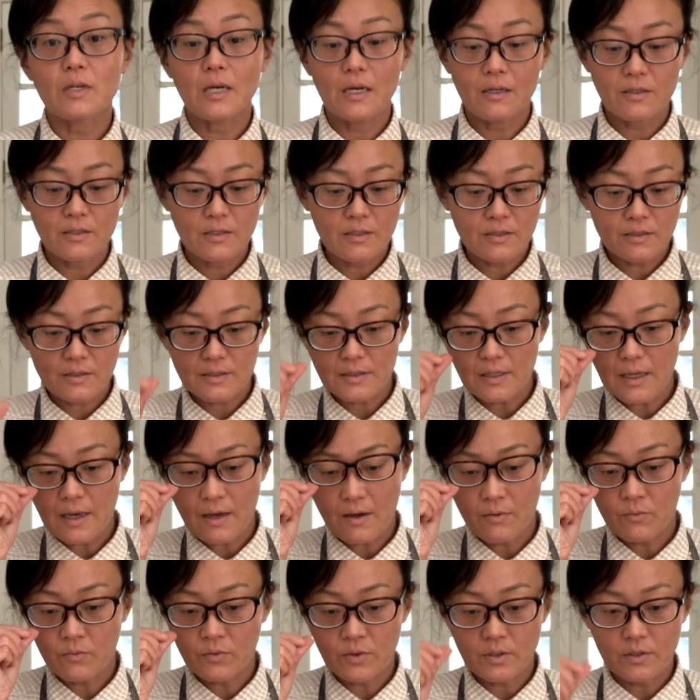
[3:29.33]
cutters
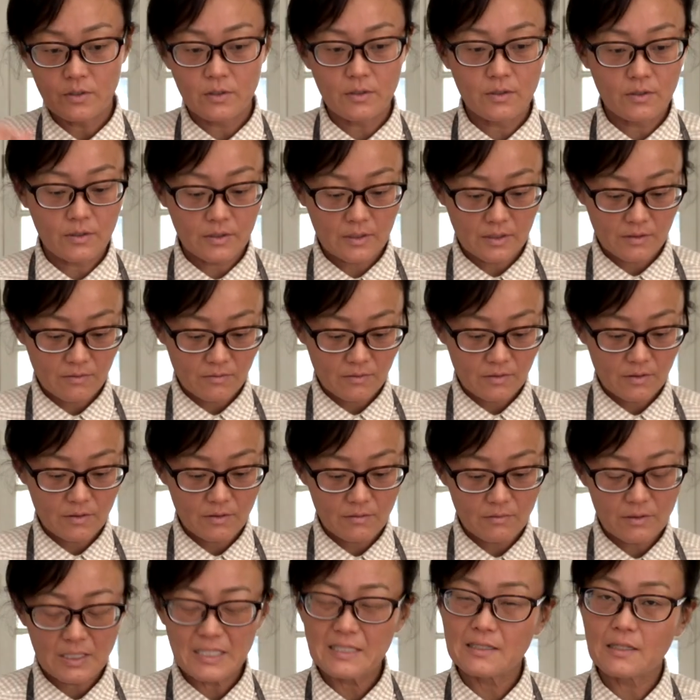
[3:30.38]

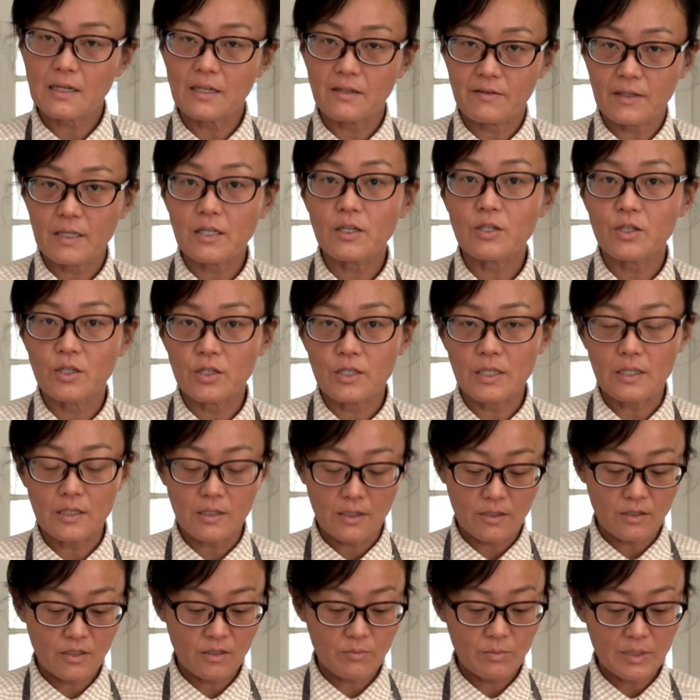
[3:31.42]
it's kind of like a cookie
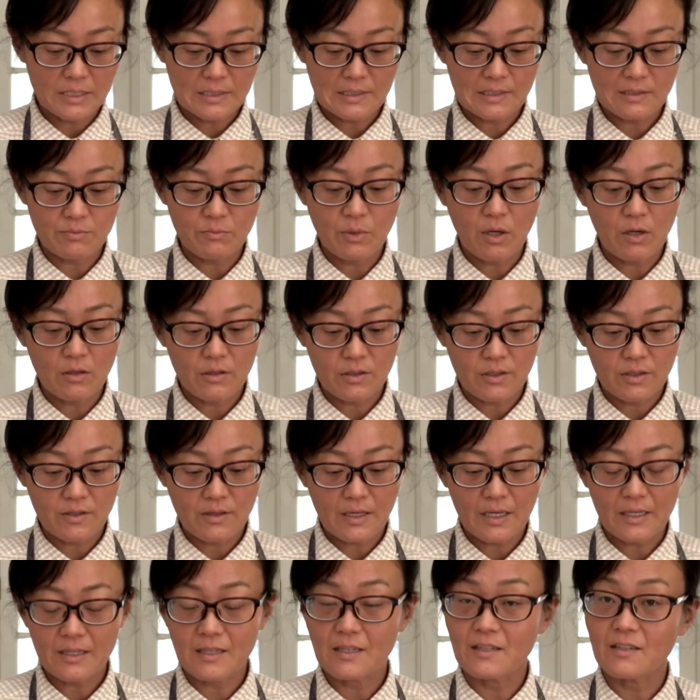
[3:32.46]
cutter, but smaller,
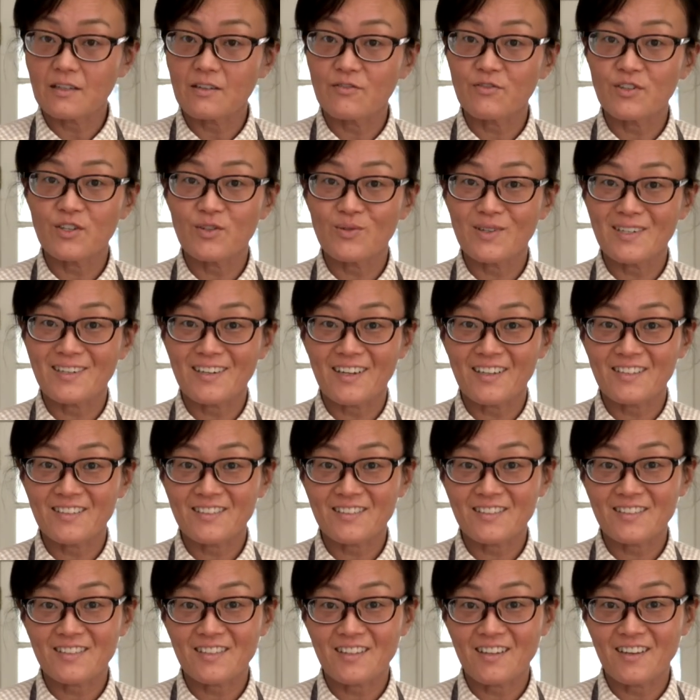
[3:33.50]
that can give you a
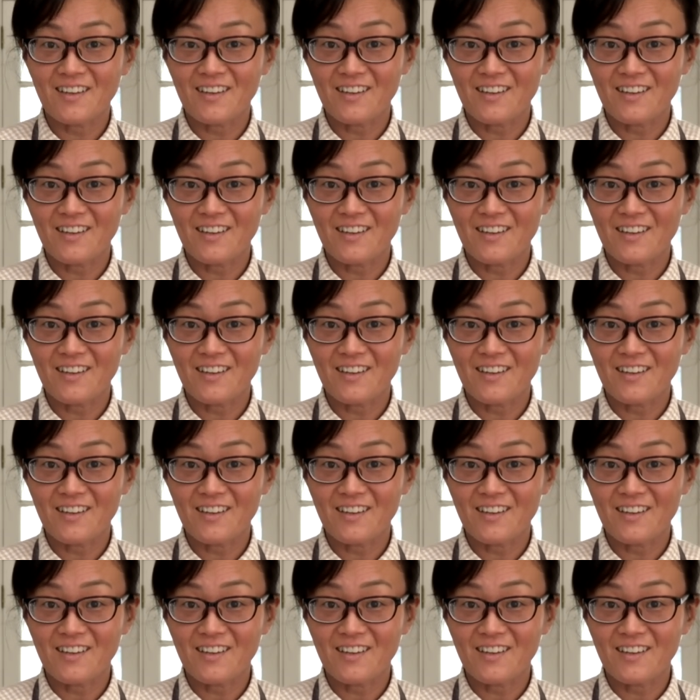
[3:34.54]
nice